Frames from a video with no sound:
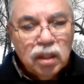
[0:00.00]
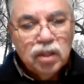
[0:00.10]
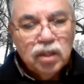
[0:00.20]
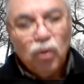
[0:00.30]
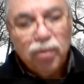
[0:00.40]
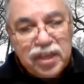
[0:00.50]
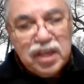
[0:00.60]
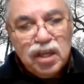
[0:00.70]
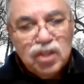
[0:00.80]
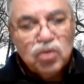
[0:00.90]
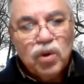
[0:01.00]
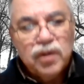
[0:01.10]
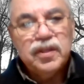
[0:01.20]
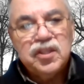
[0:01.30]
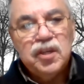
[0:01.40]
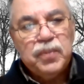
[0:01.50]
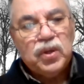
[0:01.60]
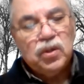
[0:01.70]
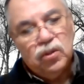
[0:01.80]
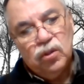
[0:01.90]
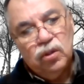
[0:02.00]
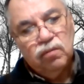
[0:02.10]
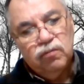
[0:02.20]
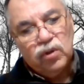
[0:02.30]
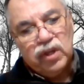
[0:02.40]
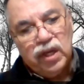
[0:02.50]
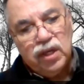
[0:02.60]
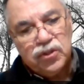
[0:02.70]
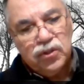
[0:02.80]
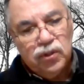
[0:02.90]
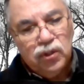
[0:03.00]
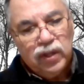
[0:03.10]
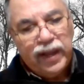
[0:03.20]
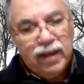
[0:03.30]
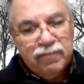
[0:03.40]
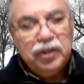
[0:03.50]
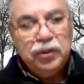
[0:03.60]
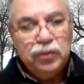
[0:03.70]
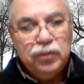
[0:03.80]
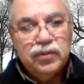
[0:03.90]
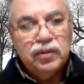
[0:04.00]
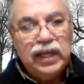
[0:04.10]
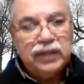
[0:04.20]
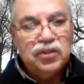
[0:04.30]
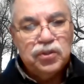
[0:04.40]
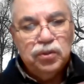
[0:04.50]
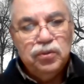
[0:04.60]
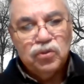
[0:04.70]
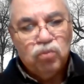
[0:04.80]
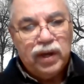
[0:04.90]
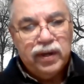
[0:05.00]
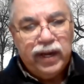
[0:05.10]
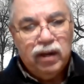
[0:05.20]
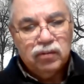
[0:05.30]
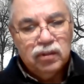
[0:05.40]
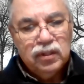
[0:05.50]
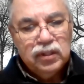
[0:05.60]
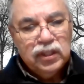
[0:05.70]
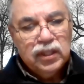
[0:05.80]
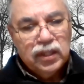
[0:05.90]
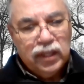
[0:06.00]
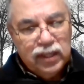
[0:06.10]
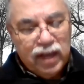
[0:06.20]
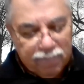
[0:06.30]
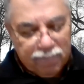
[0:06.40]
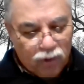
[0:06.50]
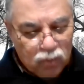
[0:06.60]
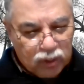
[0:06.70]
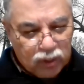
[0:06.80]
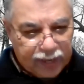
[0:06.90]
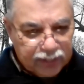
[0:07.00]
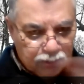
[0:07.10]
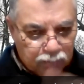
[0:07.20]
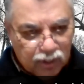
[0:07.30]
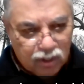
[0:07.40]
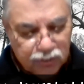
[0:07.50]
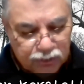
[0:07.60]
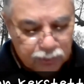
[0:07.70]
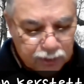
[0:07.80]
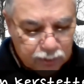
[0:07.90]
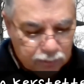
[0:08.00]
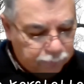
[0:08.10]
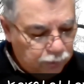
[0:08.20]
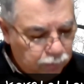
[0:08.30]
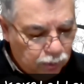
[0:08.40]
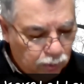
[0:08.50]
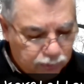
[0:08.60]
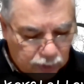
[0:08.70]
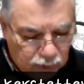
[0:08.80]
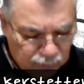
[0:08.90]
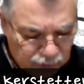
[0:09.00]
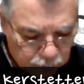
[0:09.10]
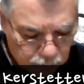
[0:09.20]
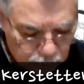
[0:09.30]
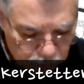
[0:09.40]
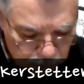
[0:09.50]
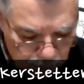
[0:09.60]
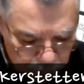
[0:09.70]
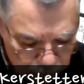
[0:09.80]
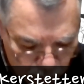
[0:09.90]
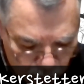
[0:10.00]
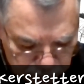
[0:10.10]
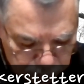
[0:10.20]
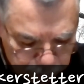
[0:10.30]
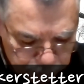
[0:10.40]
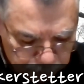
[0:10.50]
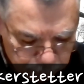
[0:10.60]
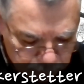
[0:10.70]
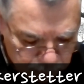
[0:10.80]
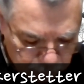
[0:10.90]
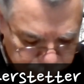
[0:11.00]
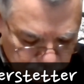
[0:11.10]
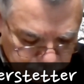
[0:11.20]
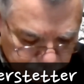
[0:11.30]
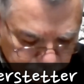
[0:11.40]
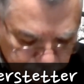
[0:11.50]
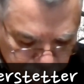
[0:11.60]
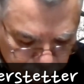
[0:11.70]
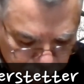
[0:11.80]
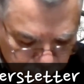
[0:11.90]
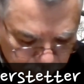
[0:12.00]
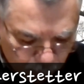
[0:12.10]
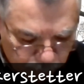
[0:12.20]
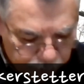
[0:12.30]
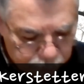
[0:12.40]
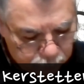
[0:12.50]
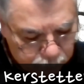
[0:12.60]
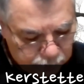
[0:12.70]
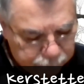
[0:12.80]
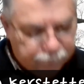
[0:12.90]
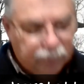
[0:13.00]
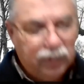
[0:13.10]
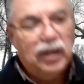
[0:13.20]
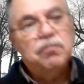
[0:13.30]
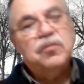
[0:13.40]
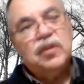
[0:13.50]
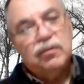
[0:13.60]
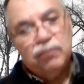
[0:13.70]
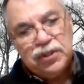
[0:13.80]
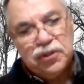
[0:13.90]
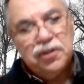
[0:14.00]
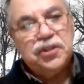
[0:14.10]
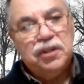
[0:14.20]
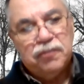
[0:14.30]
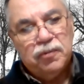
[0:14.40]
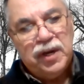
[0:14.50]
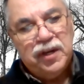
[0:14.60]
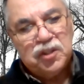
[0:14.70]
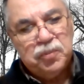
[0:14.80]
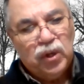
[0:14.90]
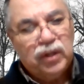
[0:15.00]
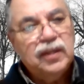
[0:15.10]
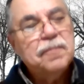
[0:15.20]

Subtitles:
So these were the typical vocational avenues that the students went down. They did have formal classrooms, and I'll show you a few of those in a minute. But I want to show you something that when I'm researching for my next book,